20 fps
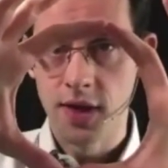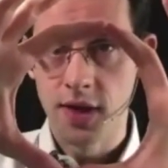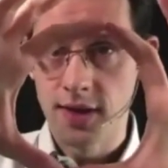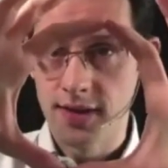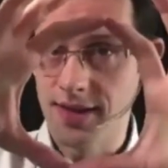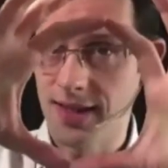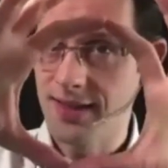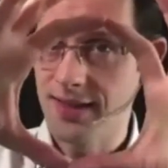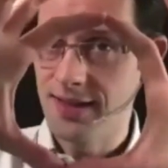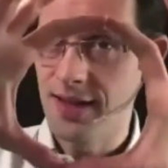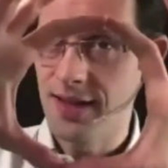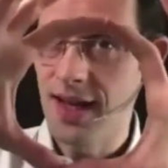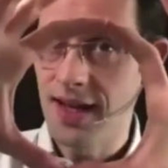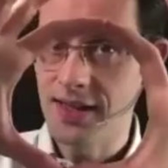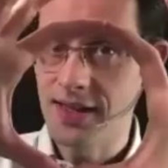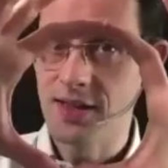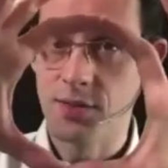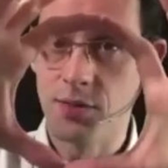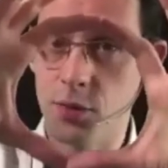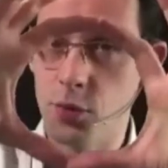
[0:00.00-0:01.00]
that
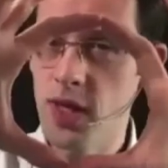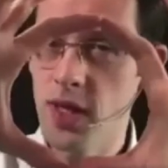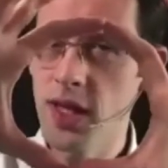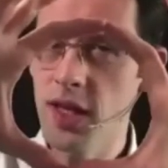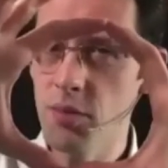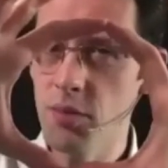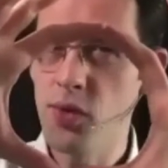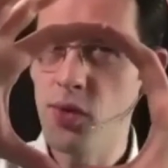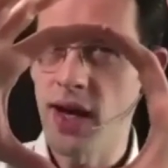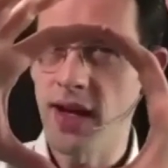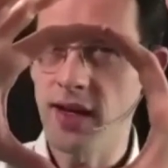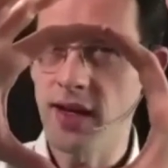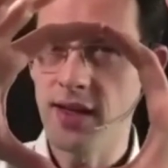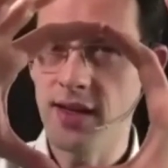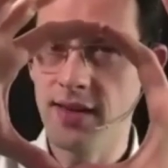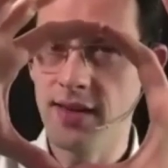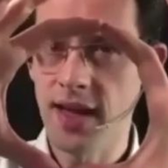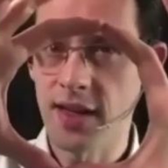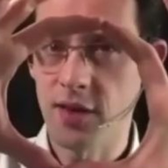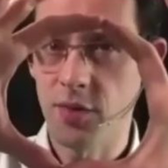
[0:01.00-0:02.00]
lights really brightly
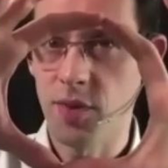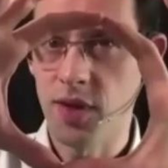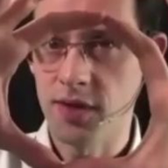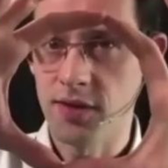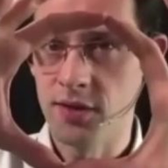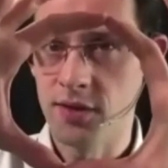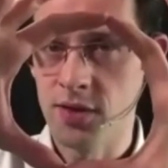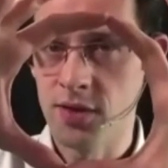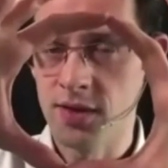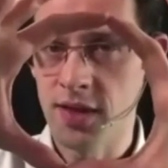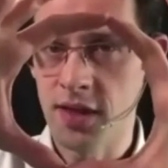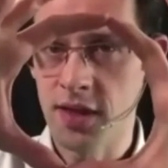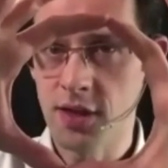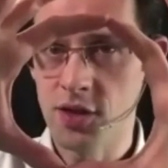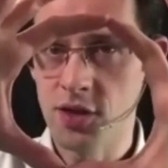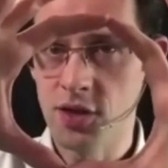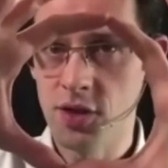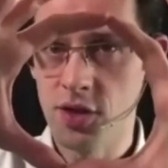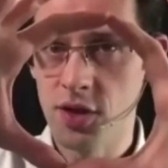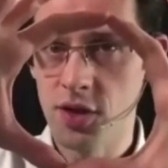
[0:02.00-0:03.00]
that part of the
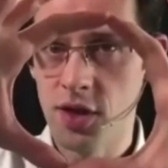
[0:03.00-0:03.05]
stage,